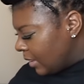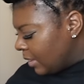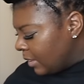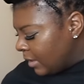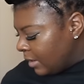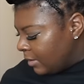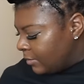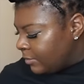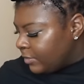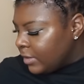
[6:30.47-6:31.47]

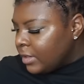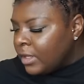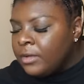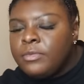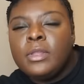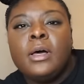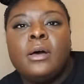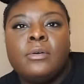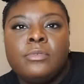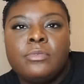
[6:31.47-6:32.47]
love, love,
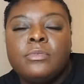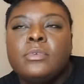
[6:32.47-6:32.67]
love,